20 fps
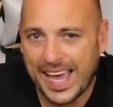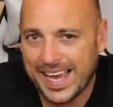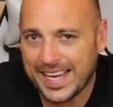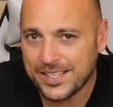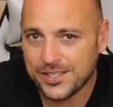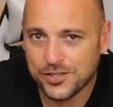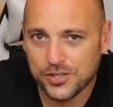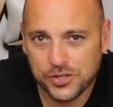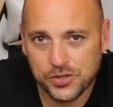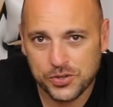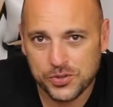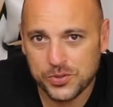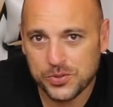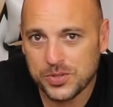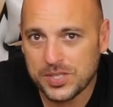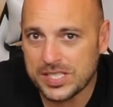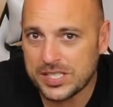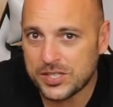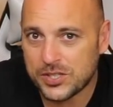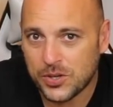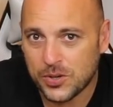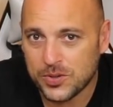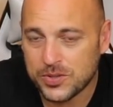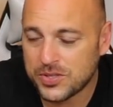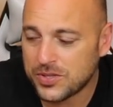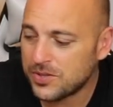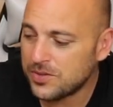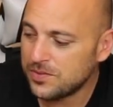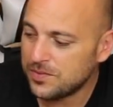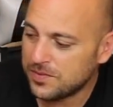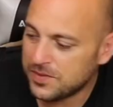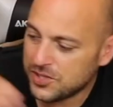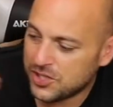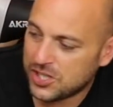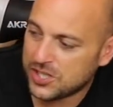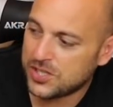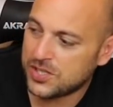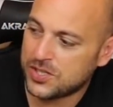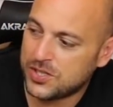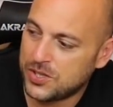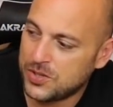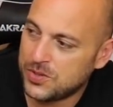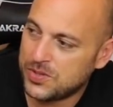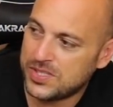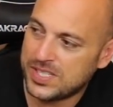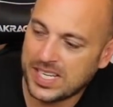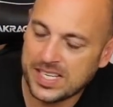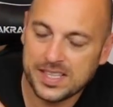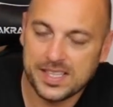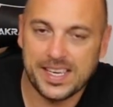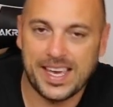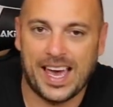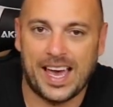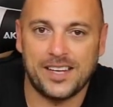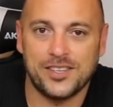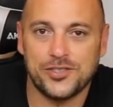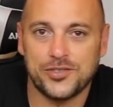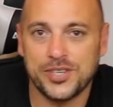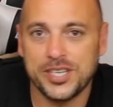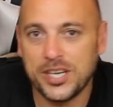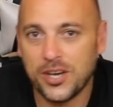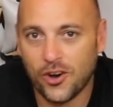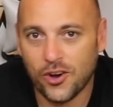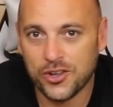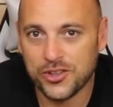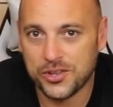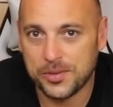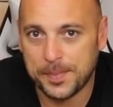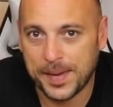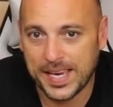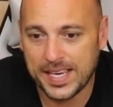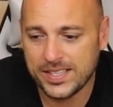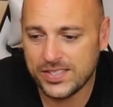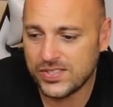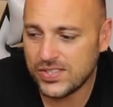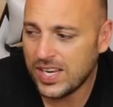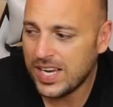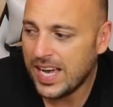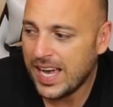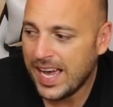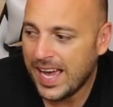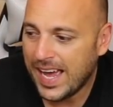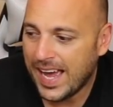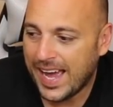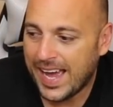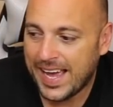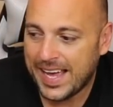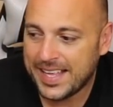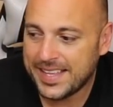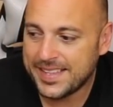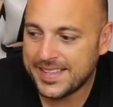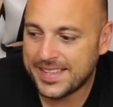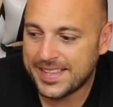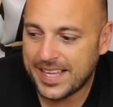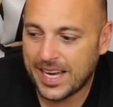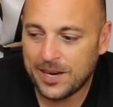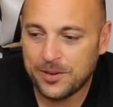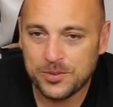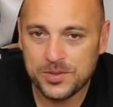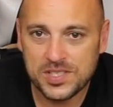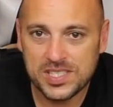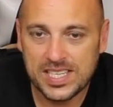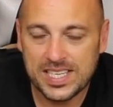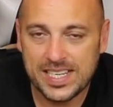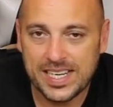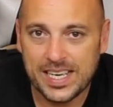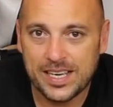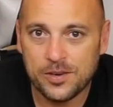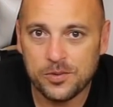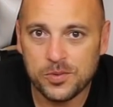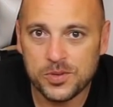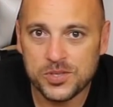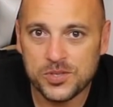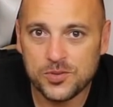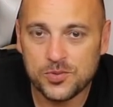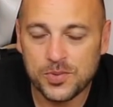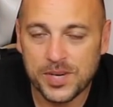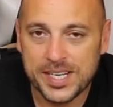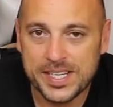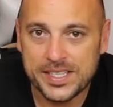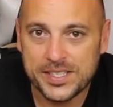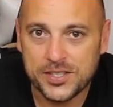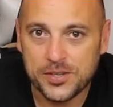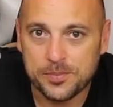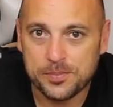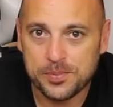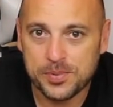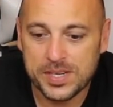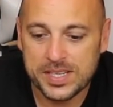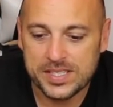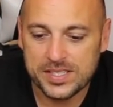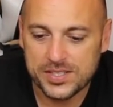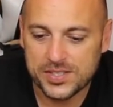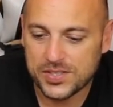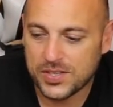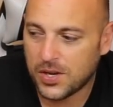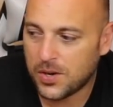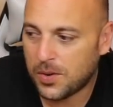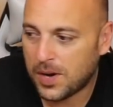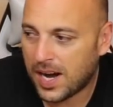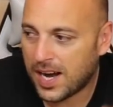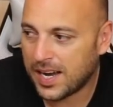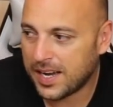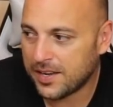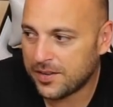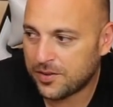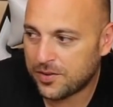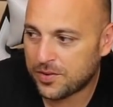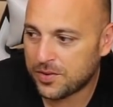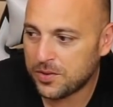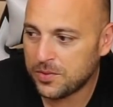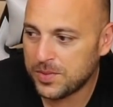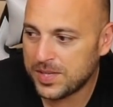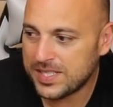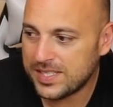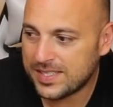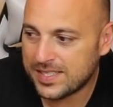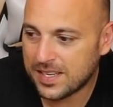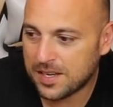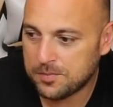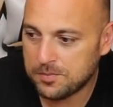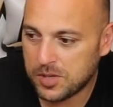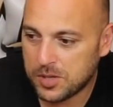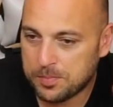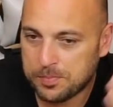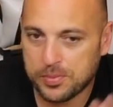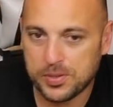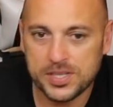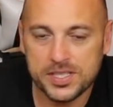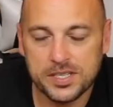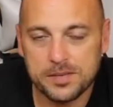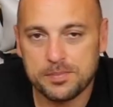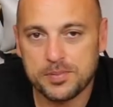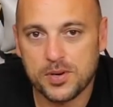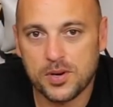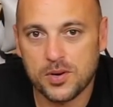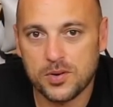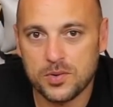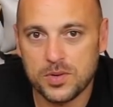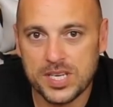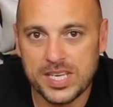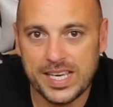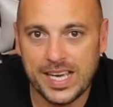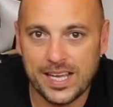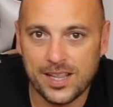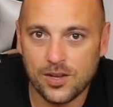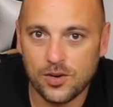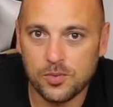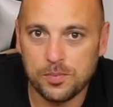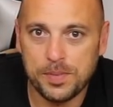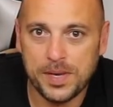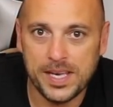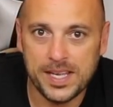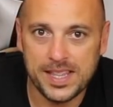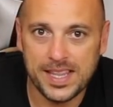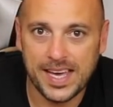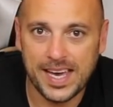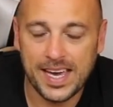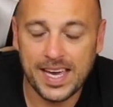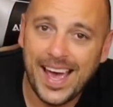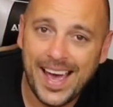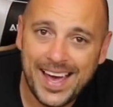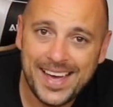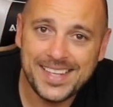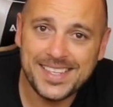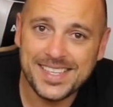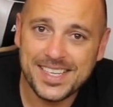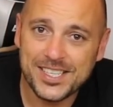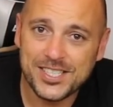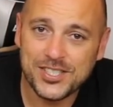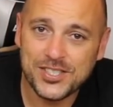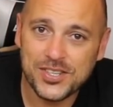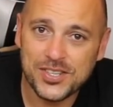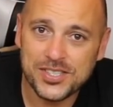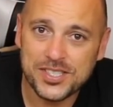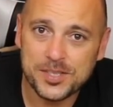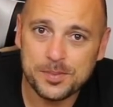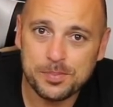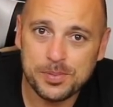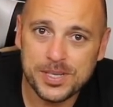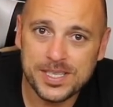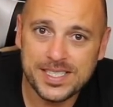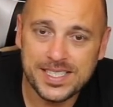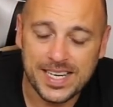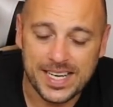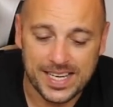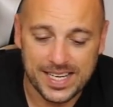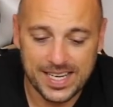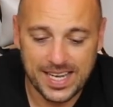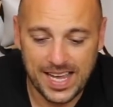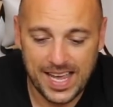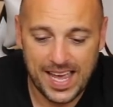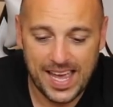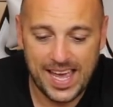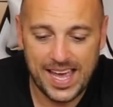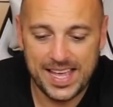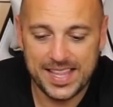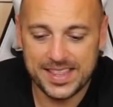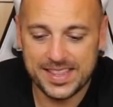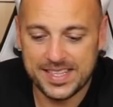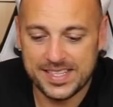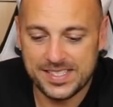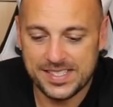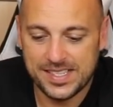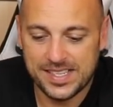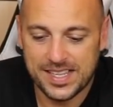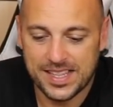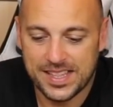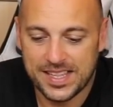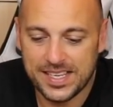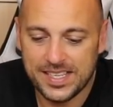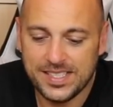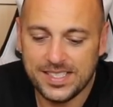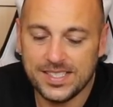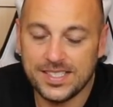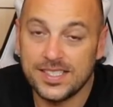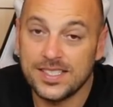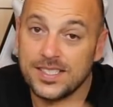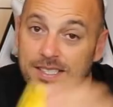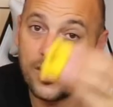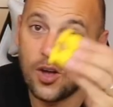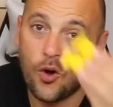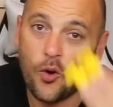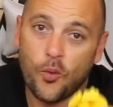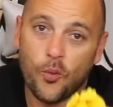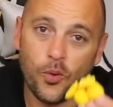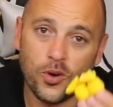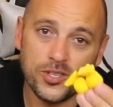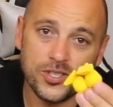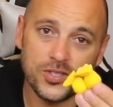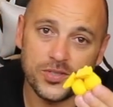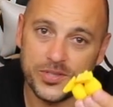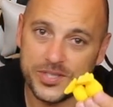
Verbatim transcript: eight screws in total just to stick the gantry on the base and that was it it was ready to print so i threw in some Aprintapro yellow pla and i started printing and this was the